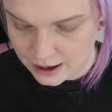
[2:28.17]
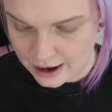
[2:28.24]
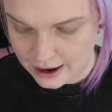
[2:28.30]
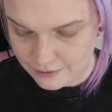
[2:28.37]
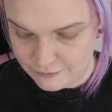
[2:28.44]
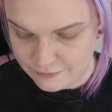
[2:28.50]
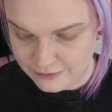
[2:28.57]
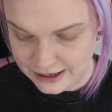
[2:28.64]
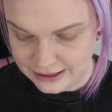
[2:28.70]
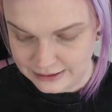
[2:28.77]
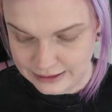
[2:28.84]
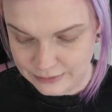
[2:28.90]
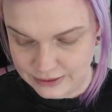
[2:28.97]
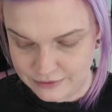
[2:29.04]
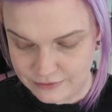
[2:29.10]
Um,
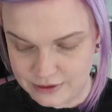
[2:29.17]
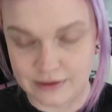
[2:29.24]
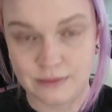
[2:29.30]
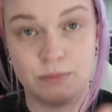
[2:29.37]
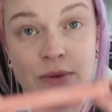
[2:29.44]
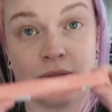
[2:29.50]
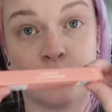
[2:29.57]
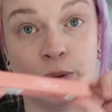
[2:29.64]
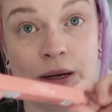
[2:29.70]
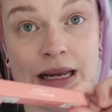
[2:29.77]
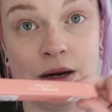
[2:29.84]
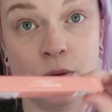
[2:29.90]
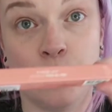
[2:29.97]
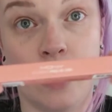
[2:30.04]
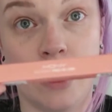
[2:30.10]
finally, we have this
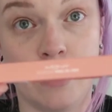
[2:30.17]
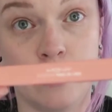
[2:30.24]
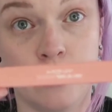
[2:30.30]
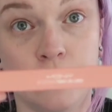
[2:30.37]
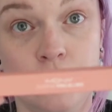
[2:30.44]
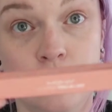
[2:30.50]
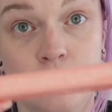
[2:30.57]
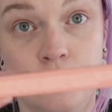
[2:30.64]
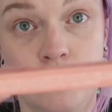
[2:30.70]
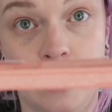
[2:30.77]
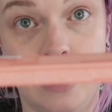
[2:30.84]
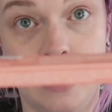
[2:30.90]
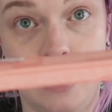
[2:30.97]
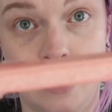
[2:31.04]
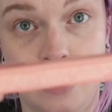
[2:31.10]
Macqueen waterproof
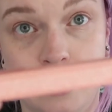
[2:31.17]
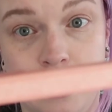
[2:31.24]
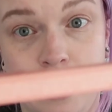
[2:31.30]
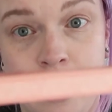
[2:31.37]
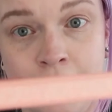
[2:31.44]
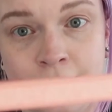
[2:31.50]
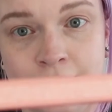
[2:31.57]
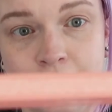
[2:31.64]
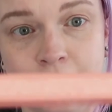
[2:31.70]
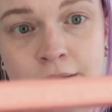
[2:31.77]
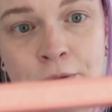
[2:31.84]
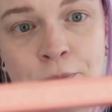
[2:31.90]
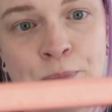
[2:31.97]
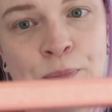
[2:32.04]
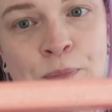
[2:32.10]
uh, eyeliner.